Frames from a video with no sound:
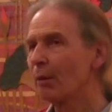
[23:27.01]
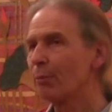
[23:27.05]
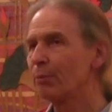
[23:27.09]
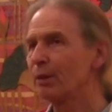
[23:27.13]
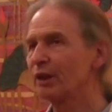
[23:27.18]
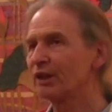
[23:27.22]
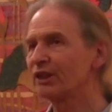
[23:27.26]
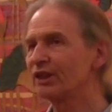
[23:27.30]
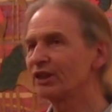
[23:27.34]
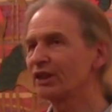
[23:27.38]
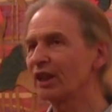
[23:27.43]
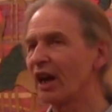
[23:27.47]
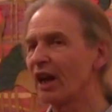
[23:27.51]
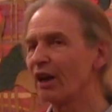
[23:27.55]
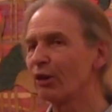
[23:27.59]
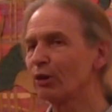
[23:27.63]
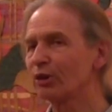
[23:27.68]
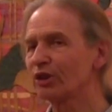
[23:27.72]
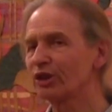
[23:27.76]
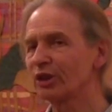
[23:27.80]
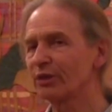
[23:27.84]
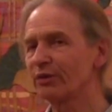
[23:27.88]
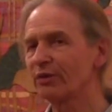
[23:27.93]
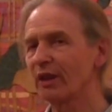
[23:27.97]
But I
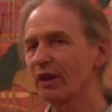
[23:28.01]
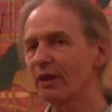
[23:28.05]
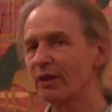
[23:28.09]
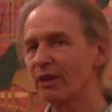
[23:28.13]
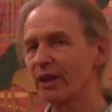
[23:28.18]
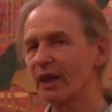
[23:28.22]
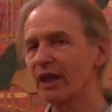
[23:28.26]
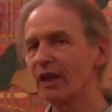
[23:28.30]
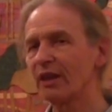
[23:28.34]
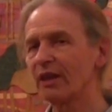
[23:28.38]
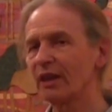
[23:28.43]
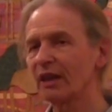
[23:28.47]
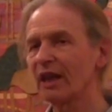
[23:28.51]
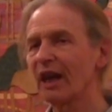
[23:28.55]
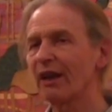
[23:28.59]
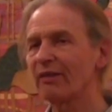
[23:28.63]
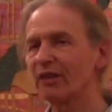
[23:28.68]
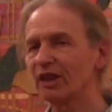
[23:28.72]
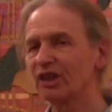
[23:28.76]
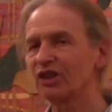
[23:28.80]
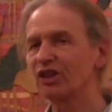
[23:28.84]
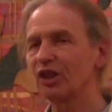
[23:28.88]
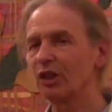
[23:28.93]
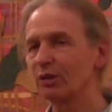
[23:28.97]
also felt then that
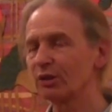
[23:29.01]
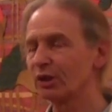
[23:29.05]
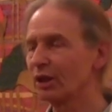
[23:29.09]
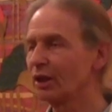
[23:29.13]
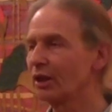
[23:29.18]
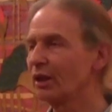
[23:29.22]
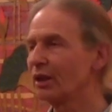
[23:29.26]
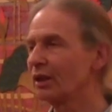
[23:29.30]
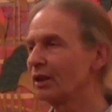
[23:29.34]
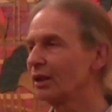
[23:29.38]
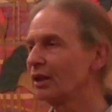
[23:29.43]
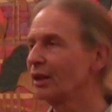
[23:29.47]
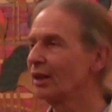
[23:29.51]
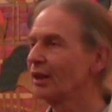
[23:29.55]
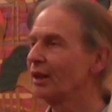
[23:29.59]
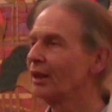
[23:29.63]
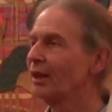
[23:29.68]
having told her,